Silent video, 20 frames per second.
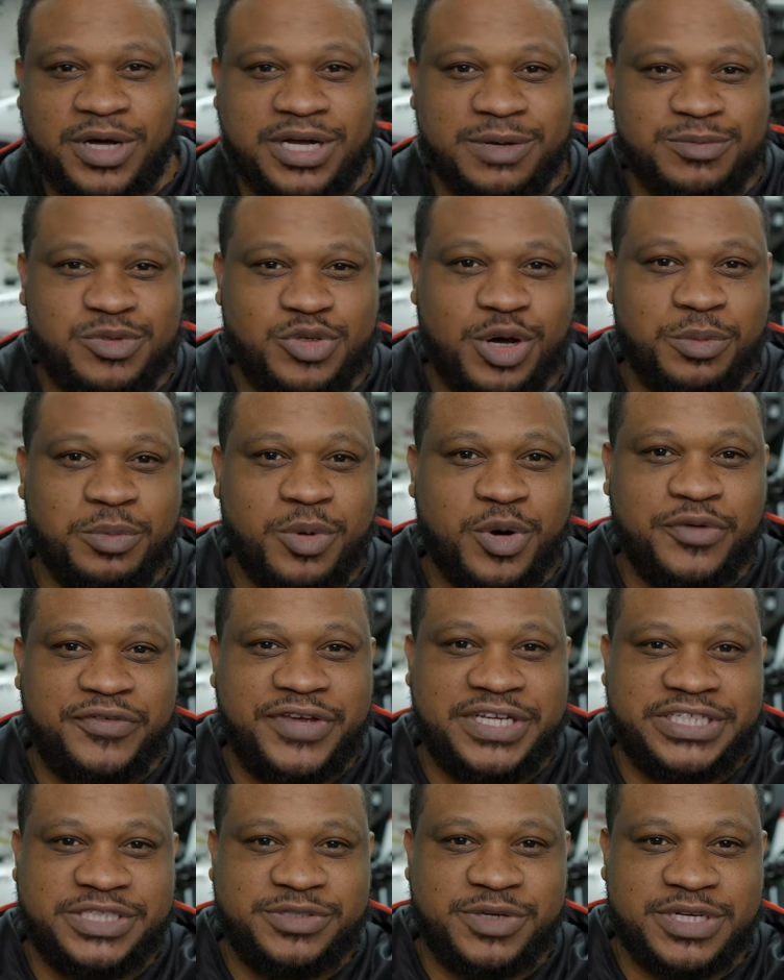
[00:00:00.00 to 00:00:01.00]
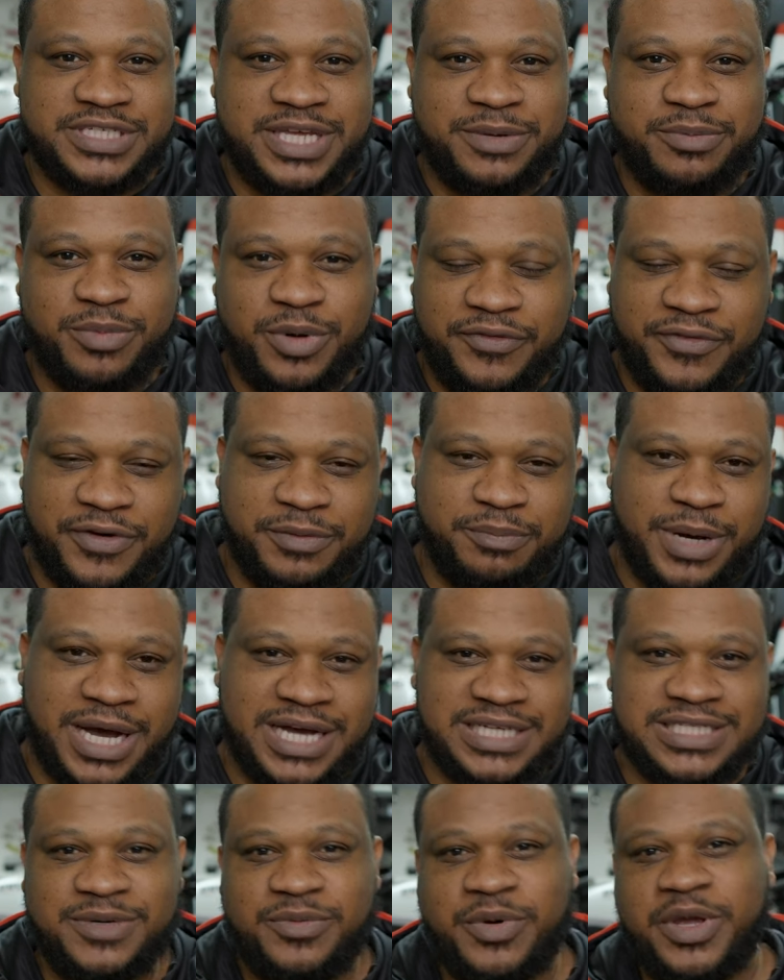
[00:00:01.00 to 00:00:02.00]
welcome to our Motivation USA Brief
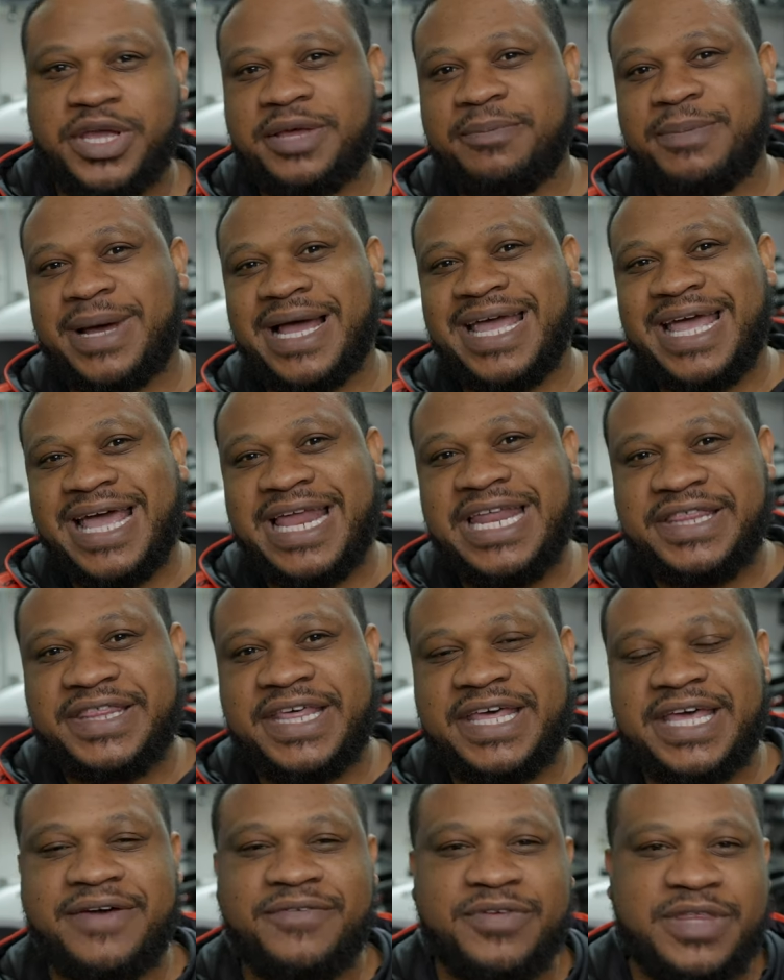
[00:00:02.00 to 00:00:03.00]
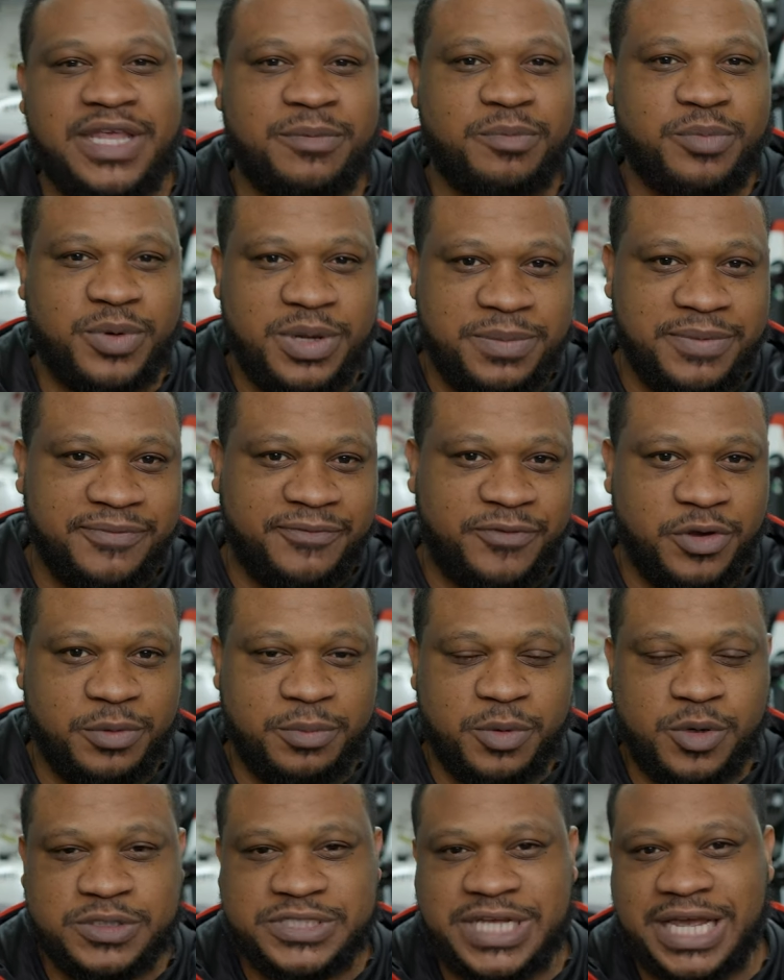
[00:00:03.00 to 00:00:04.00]
Unboxing, where you can buy anything, everything premium for your
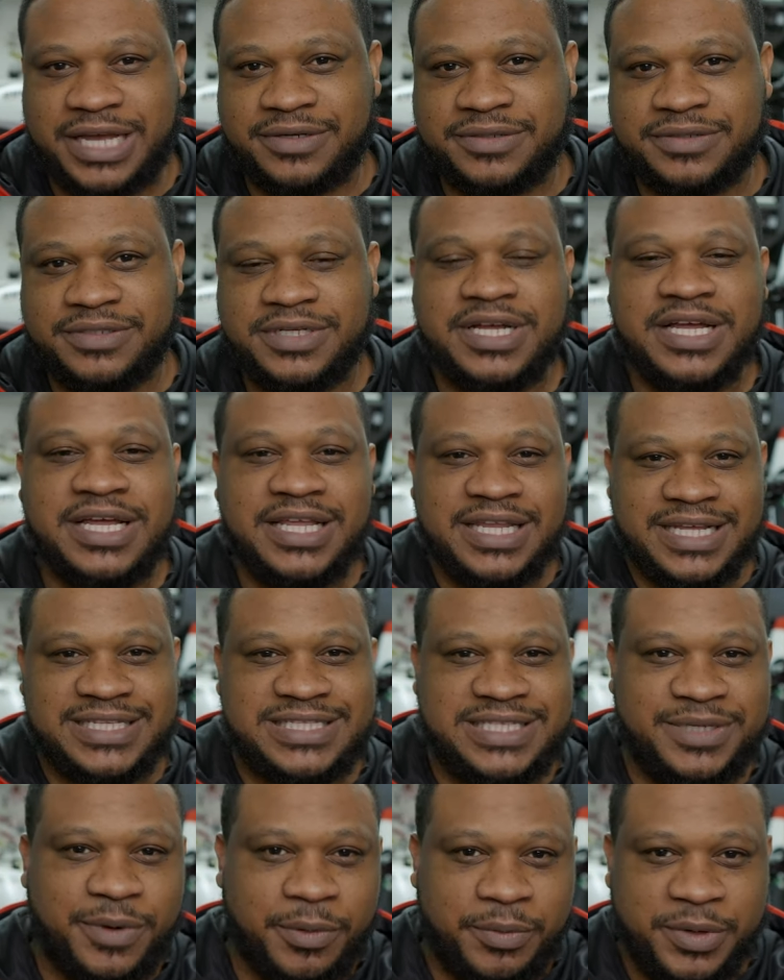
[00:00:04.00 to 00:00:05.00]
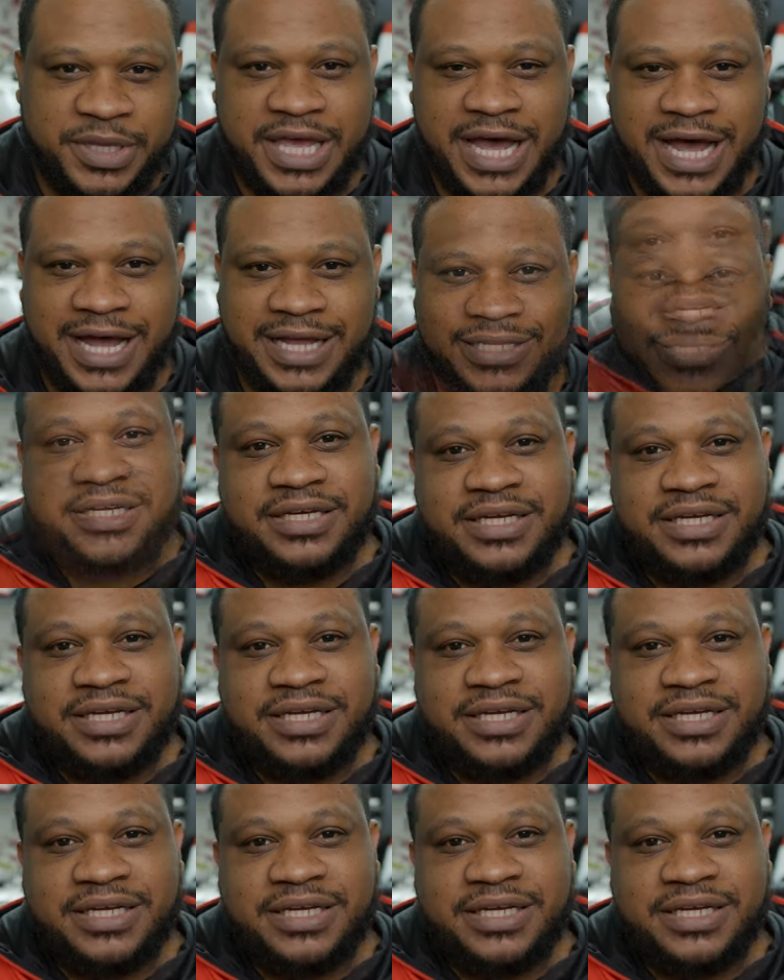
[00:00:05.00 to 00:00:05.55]
motorcycle. Let's see what we got.